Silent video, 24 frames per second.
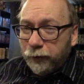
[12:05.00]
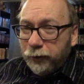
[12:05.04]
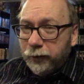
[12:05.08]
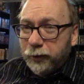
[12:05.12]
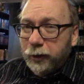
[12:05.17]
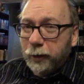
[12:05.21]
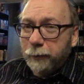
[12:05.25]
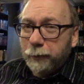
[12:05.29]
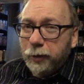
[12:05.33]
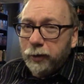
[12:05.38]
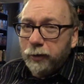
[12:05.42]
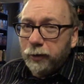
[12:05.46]
this
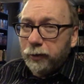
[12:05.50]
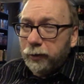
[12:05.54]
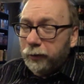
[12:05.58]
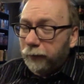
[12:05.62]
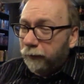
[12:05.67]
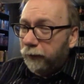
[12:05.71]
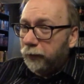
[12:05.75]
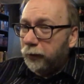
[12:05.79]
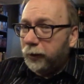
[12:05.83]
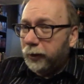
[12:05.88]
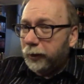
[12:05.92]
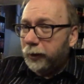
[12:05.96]
time of year, or you
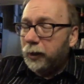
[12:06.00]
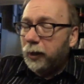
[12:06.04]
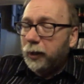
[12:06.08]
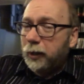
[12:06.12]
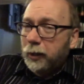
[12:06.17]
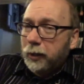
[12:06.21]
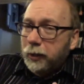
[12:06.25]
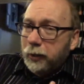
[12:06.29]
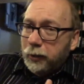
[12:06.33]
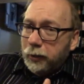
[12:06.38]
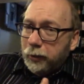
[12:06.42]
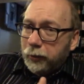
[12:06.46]
feel like
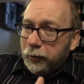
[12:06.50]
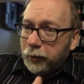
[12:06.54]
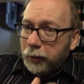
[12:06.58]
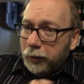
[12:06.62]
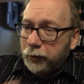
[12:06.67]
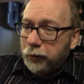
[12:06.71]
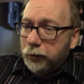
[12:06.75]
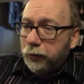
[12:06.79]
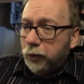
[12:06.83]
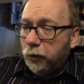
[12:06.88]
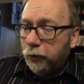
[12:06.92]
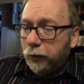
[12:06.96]

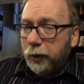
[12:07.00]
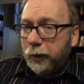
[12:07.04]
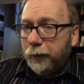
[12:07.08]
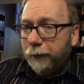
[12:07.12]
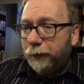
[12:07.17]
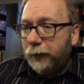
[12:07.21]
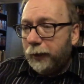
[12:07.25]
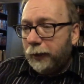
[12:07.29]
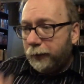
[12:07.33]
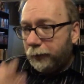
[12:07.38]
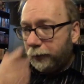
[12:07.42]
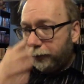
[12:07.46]
that you don't have
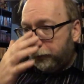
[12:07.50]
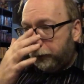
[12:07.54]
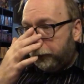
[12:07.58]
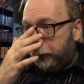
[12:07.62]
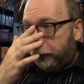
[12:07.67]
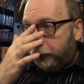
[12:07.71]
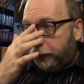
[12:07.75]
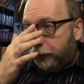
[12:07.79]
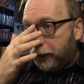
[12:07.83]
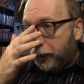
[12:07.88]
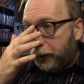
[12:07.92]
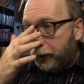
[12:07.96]
that,
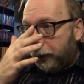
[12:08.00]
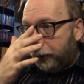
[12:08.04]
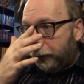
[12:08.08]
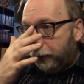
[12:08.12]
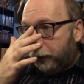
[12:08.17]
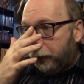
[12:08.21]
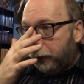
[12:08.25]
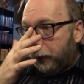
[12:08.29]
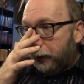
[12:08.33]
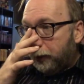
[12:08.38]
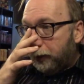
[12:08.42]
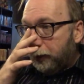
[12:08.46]
that
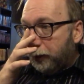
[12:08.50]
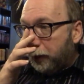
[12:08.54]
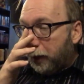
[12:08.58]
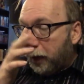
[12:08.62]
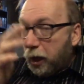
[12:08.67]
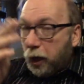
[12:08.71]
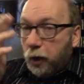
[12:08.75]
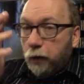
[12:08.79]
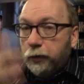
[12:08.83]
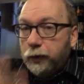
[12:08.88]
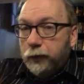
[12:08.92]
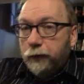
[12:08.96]

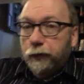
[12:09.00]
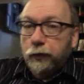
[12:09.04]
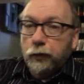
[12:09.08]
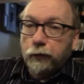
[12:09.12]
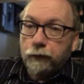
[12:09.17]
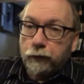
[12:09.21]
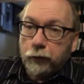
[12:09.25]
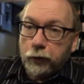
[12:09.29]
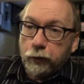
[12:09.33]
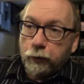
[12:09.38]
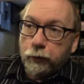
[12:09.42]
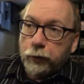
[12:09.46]
always feel
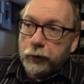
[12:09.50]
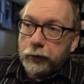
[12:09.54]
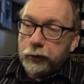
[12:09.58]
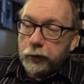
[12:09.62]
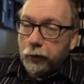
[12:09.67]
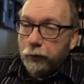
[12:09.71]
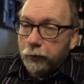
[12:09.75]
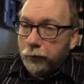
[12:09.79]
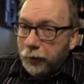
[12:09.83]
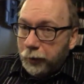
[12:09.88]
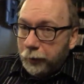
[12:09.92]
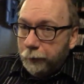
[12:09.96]
free to reach
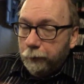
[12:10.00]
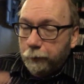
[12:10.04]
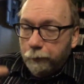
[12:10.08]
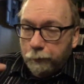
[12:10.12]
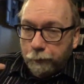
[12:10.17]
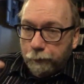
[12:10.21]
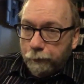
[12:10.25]
out. I'm